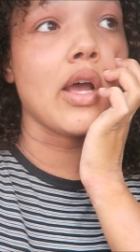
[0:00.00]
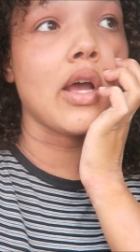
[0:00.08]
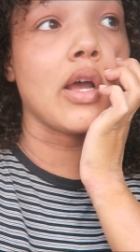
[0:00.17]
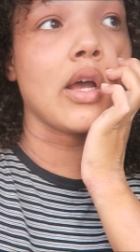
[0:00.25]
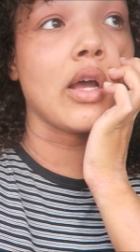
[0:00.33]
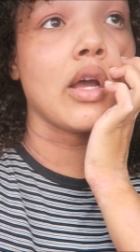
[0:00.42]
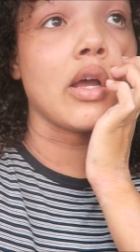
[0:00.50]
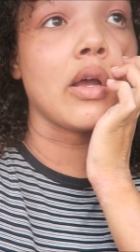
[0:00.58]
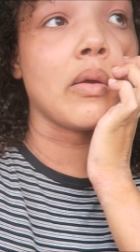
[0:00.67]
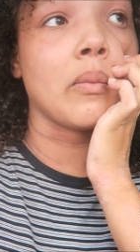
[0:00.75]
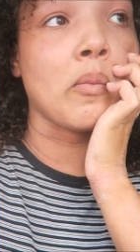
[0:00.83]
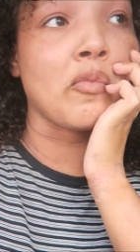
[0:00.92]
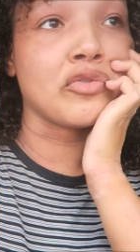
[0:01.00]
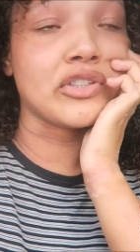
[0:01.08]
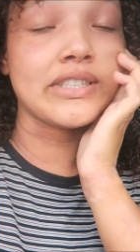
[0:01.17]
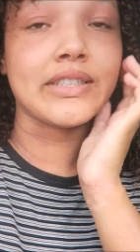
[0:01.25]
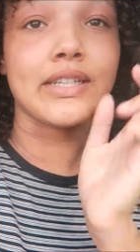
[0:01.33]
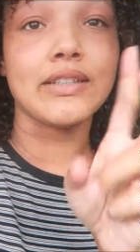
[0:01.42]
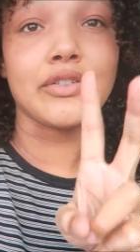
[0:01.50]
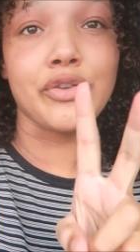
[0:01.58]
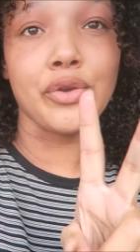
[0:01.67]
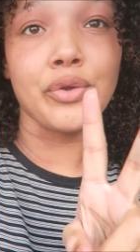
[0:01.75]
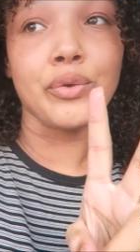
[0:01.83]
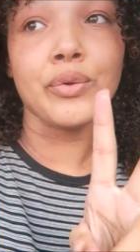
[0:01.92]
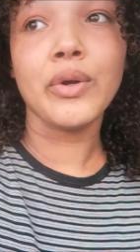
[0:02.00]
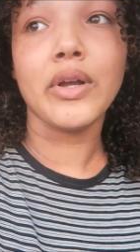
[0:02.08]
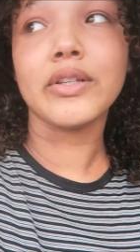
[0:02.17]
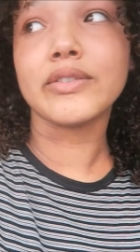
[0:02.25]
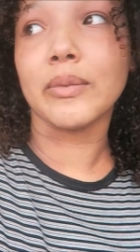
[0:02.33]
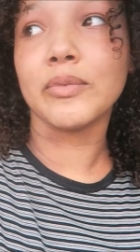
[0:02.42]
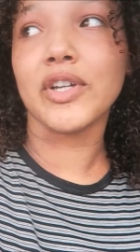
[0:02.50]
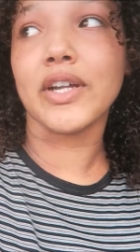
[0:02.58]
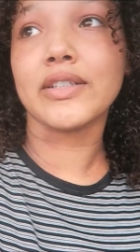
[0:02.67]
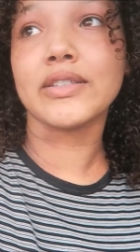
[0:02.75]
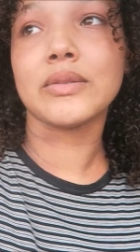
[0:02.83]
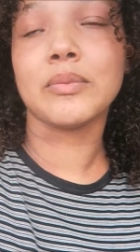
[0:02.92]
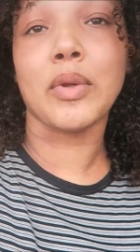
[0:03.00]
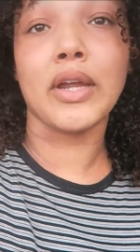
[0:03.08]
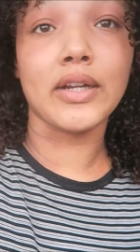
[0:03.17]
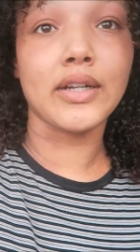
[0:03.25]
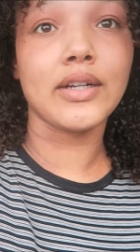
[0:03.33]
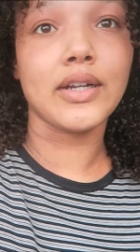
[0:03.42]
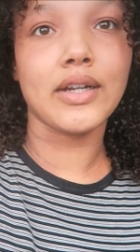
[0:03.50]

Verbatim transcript: um, resit two subjects back